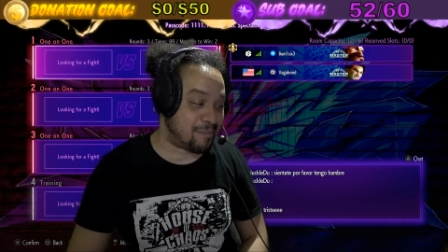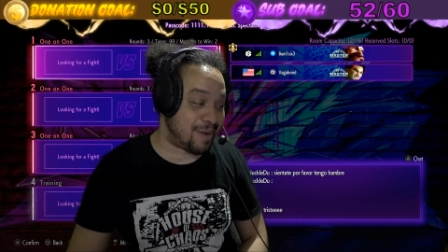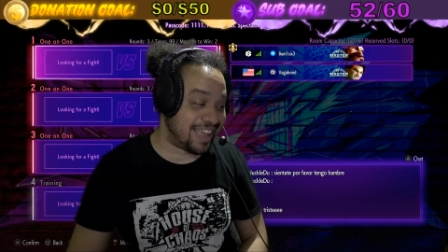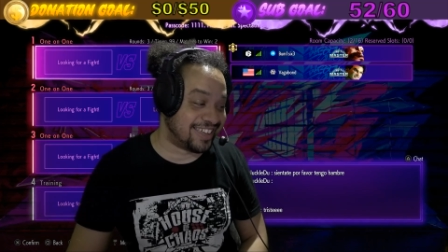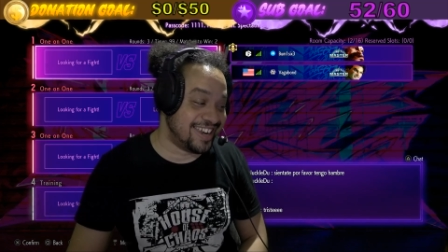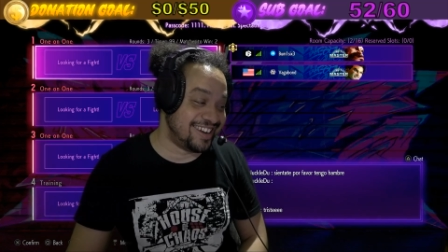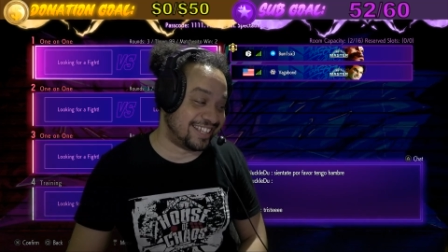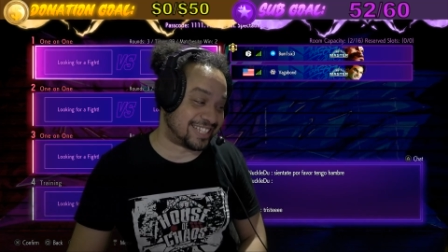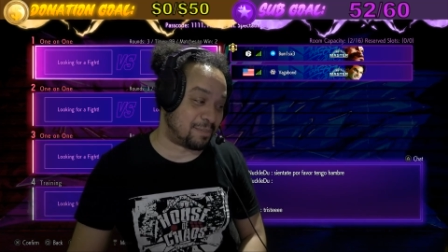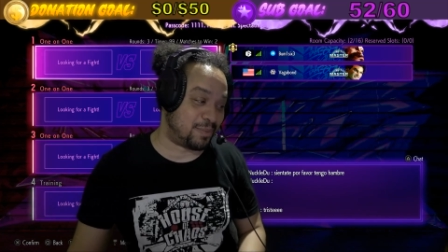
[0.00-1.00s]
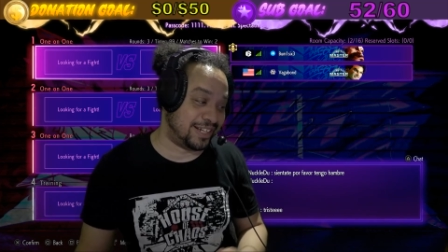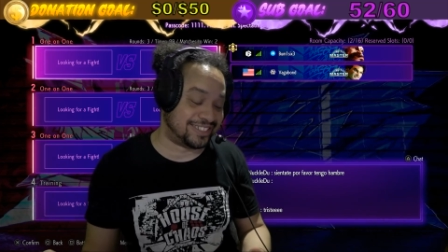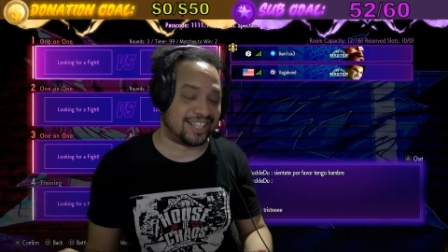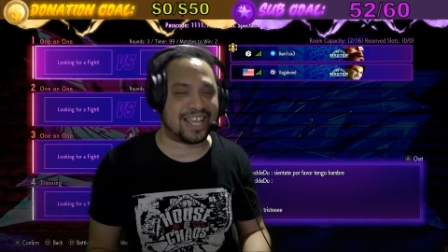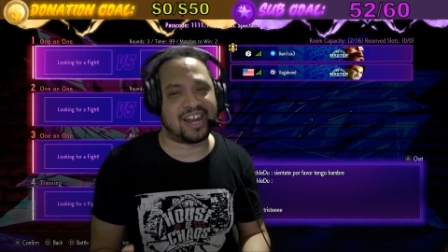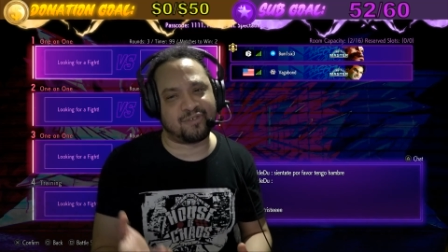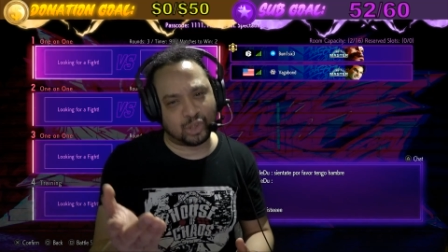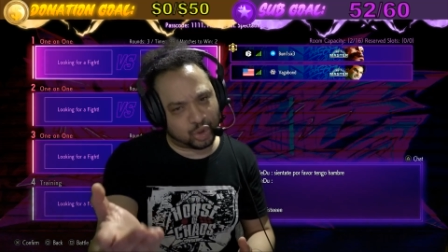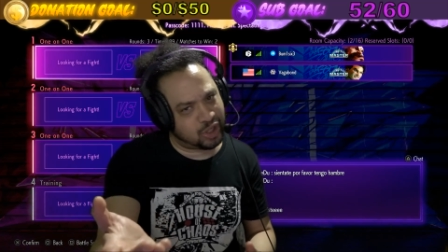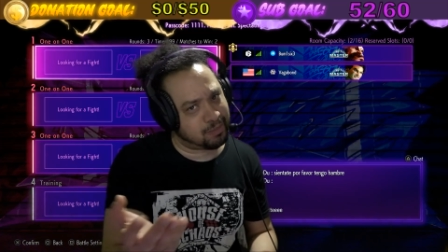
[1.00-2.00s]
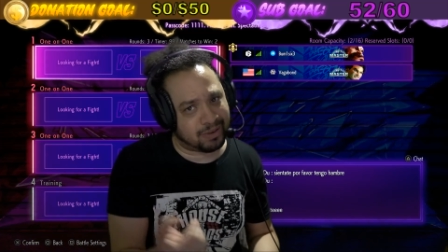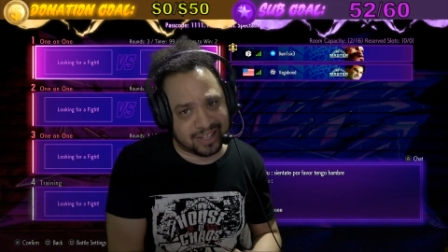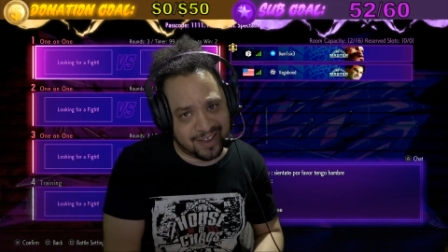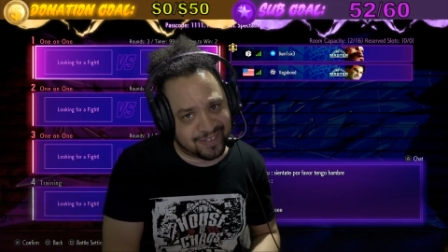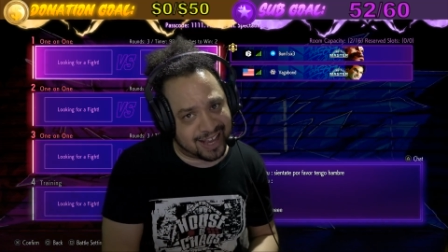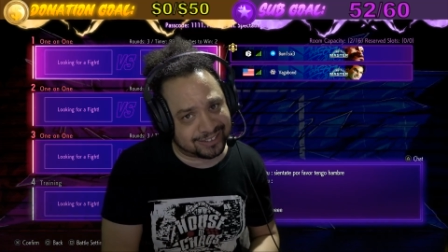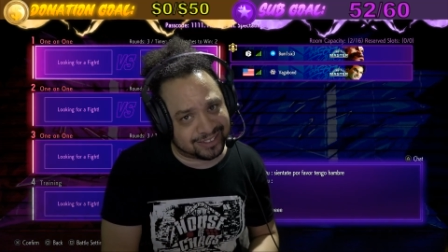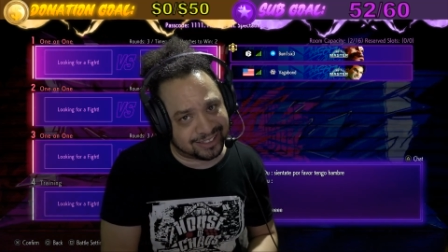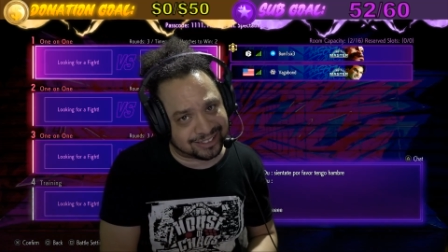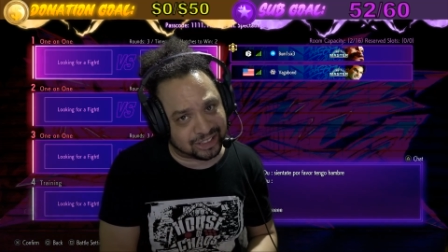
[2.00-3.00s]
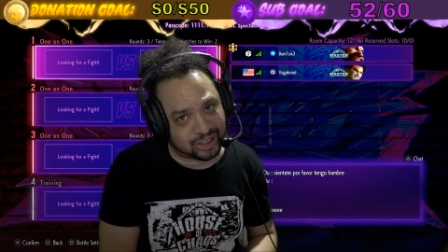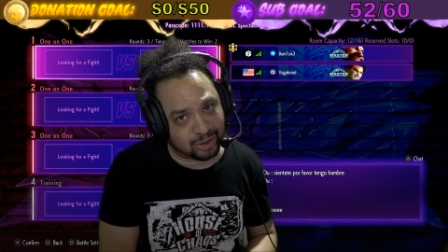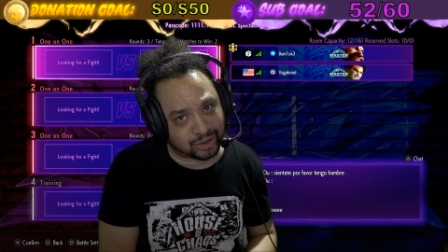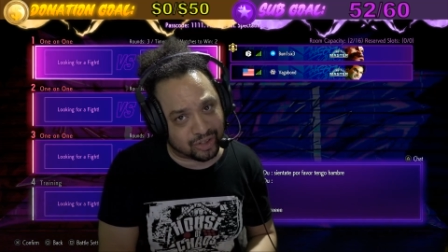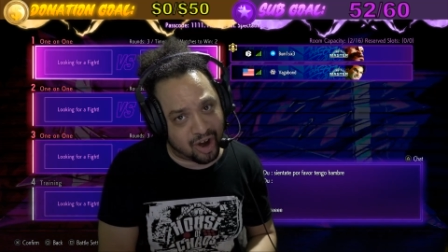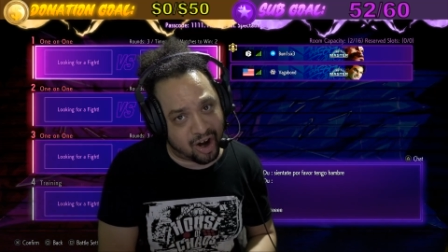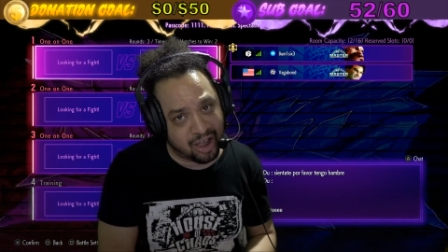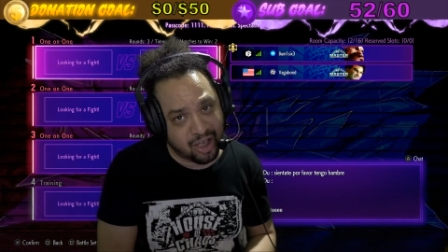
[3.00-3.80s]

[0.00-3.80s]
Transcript: My goodness, I appreciate that. And if you truly believe that, Jesus Joe Star,